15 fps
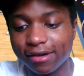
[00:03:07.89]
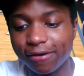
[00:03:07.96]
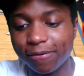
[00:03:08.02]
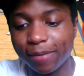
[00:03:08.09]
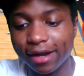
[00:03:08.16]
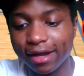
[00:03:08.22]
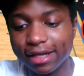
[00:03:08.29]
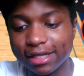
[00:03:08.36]
Oh
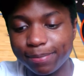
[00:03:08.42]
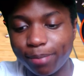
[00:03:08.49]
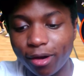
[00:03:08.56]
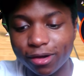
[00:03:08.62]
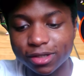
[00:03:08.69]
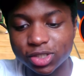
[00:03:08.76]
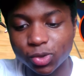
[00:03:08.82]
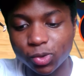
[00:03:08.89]
my,
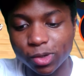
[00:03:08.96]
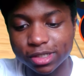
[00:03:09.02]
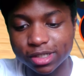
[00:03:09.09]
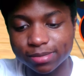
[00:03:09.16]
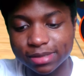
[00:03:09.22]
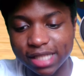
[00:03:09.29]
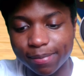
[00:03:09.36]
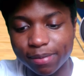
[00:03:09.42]
Paul George,
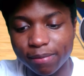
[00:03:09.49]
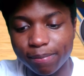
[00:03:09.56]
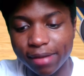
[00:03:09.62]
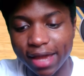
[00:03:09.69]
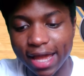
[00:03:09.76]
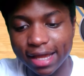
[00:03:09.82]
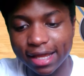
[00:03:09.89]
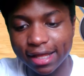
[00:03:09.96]
I'm stepping
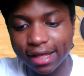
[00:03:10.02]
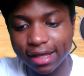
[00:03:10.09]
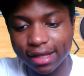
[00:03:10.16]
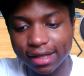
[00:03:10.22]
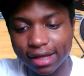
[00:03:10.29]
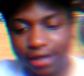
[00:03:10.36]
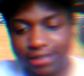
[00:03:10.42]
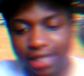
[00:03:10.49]
back.
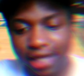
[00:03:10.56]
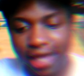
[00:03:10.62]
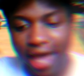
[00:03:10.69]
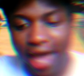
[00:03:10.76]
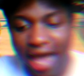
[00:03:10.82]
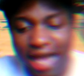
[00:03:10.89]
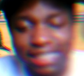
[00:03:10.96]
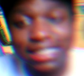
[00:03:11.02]
Oh, is that
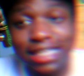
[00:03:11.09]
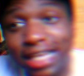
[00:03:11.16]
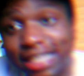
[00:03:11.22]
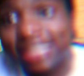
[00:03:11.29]
cash? Let's